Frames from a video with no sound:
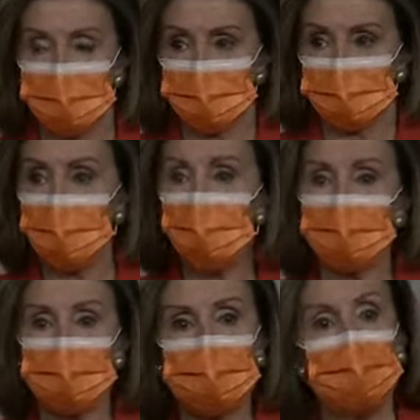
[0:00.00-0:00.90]
saw
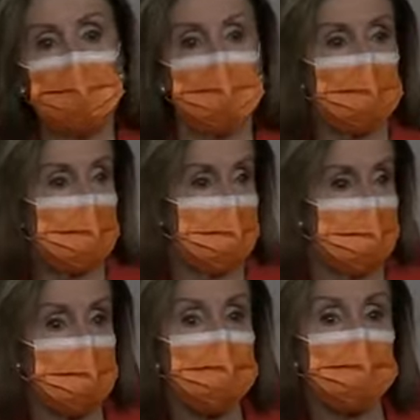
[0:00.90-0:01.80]
the power of
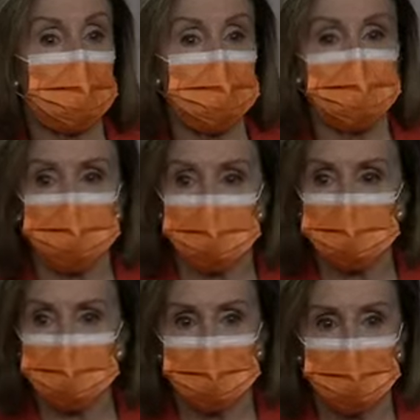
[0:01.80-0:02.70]
their
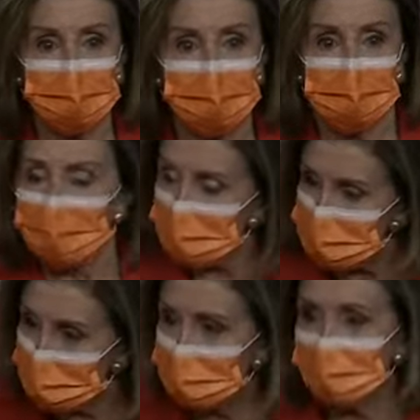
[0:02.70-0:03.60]
presence,
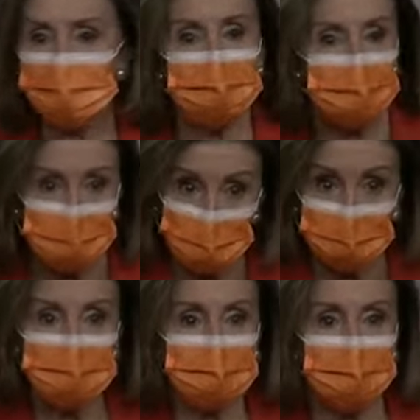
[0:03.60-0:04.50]
and many of them
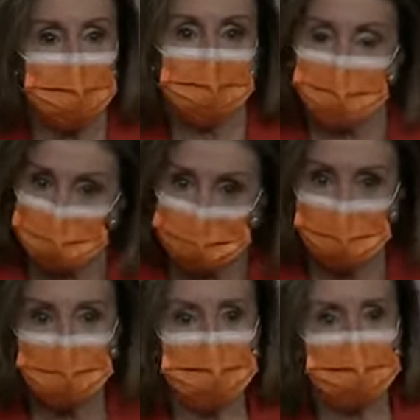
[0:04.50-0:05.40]
marched to the
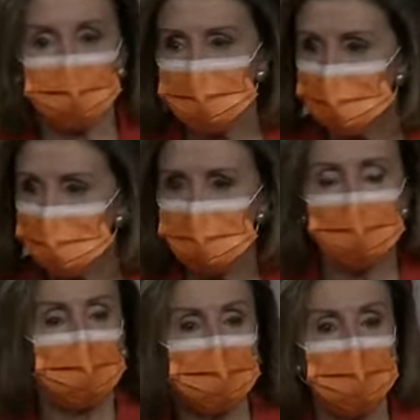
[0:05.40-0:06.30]
airports and to
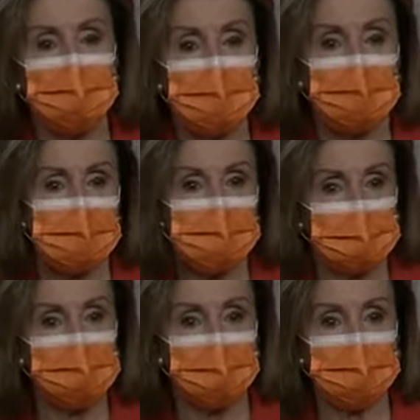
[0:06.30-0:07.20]
other
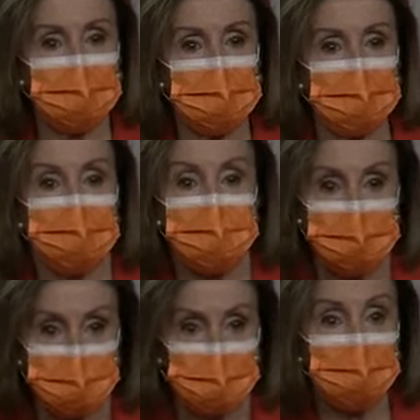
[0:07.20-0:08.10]
venues
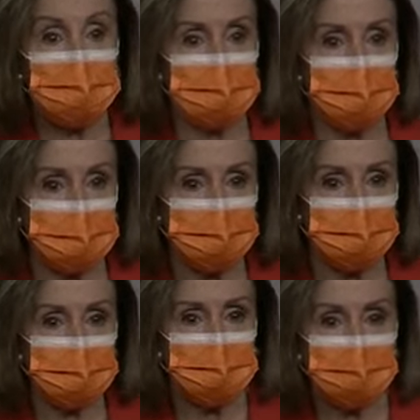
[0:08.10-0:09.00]
to
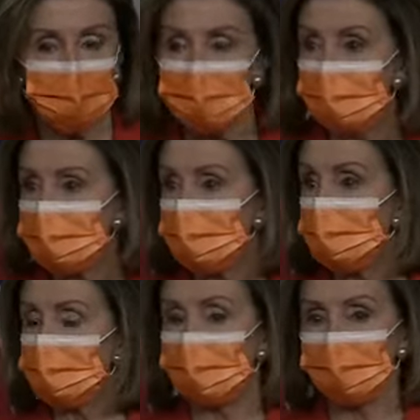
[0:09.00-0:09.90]
protest the Muslim
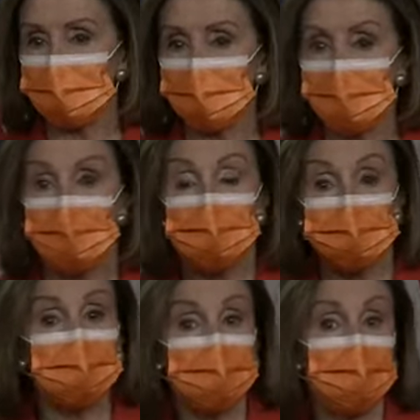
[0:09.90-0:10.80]
ban.
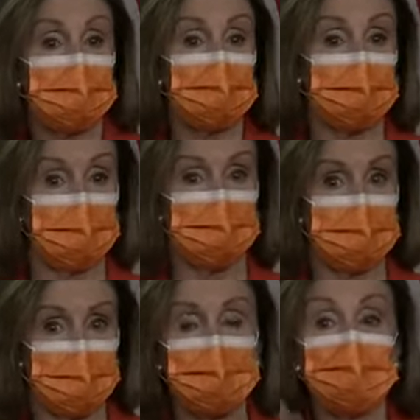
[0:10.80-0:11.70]
But not only
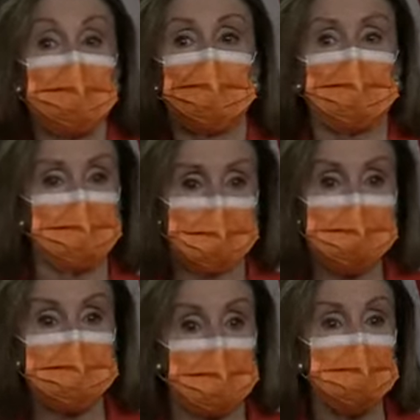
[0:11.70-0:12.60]
them, they were an
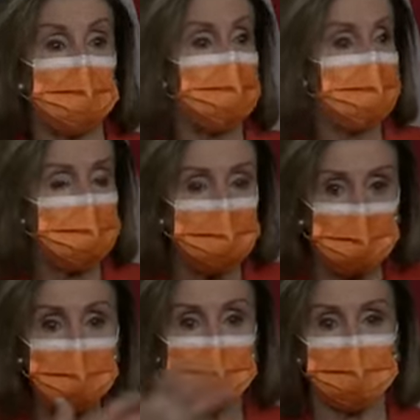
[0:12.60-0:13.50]
example to
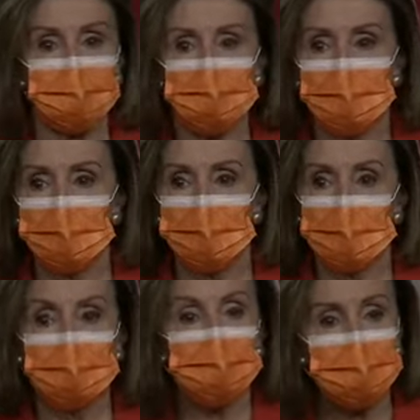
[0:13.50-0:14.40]
others.
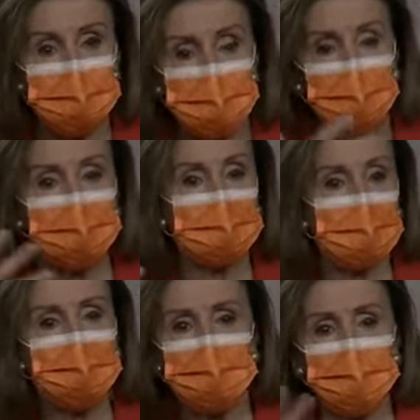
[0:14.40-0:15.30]
And you saw an
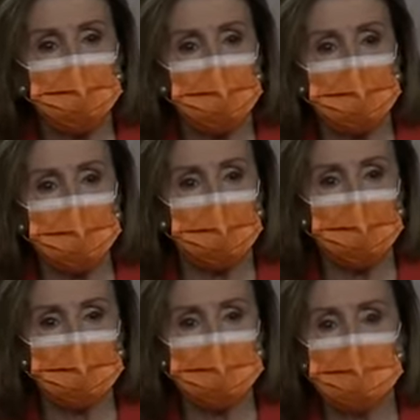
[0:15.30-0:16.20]
outpouring
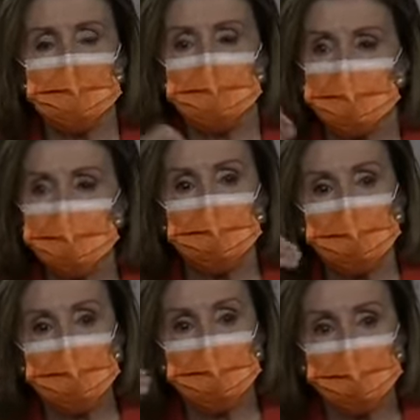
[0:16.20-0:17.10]
of
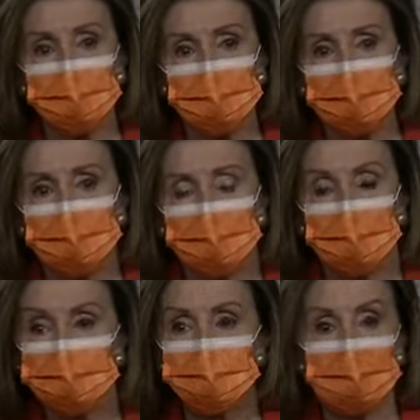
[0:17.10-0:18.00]
disapproval
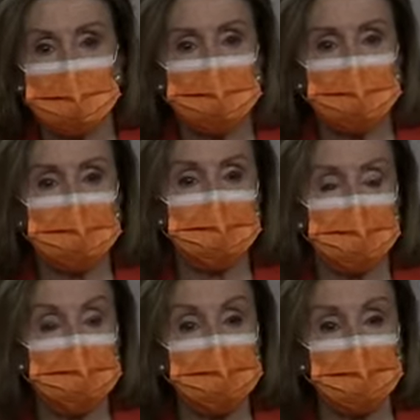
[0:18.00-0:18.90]
of what the
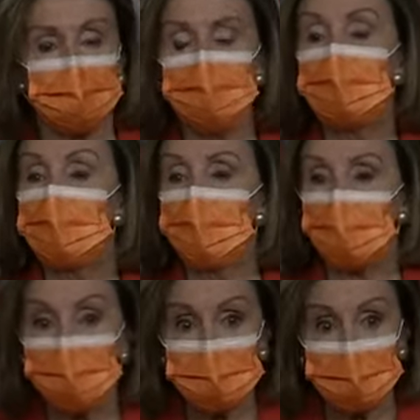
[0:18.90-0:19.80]
president was doing.
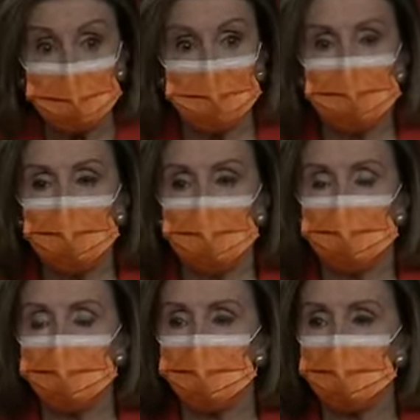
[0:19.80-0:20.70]
We then
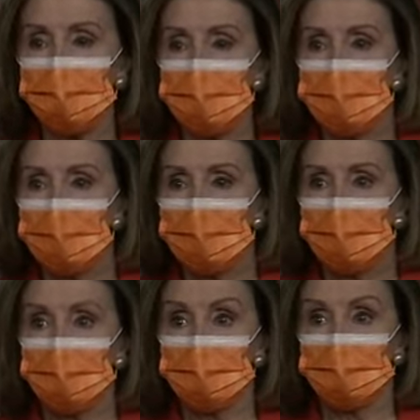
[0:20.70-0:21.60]
had a
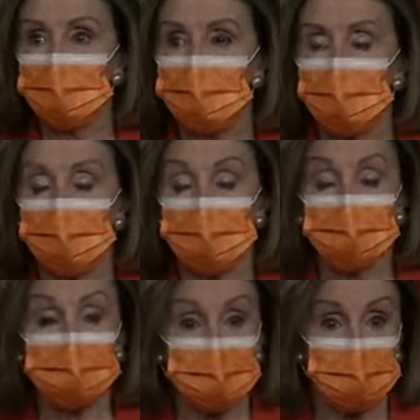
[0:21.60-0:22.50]

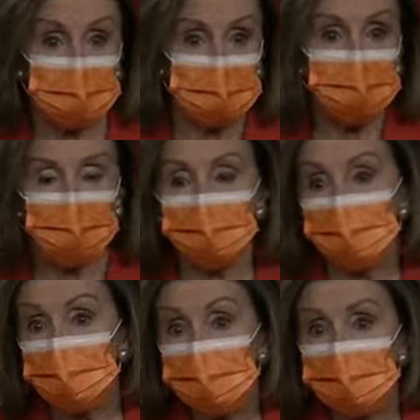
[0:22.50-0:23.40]
session here.
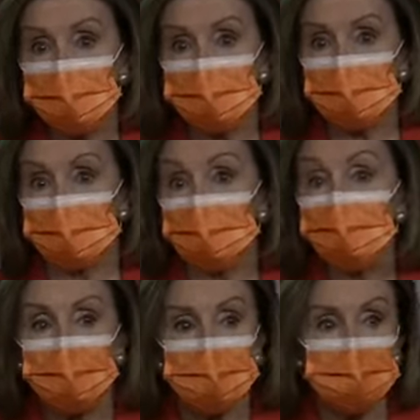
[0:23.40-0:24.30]
It couldn't be a
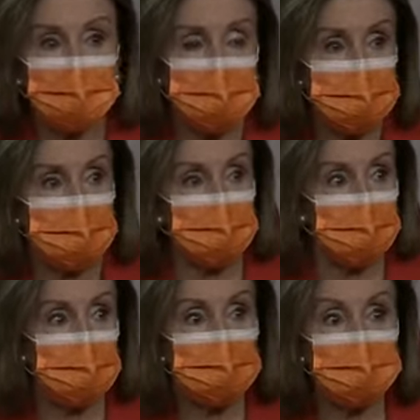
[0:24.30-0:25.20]
hearing because we were
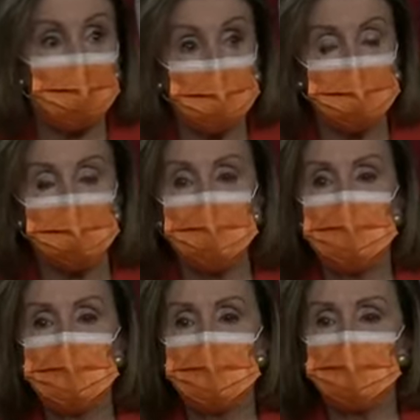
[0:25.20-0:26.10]
in the minority,
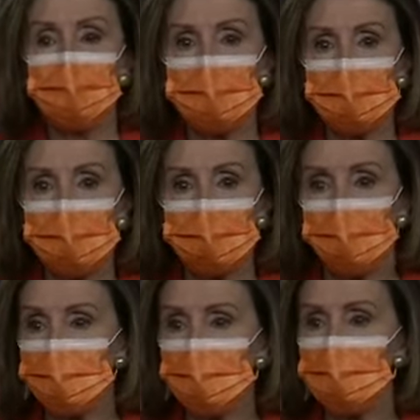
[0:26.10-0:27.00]
but we had
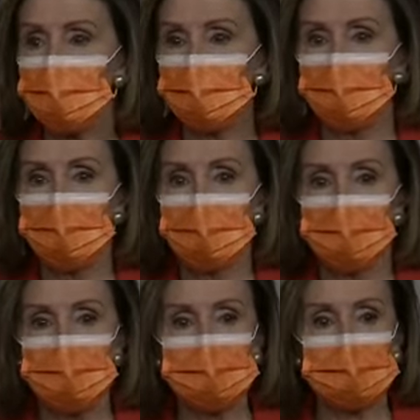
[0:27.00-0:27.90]
a rump
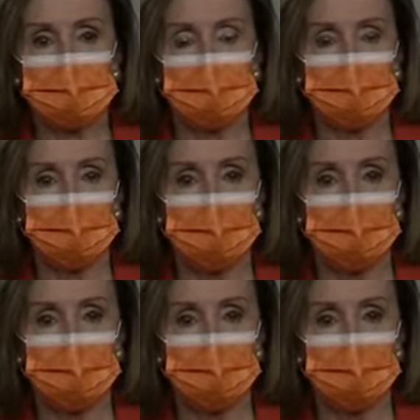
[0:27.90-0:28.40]
meeting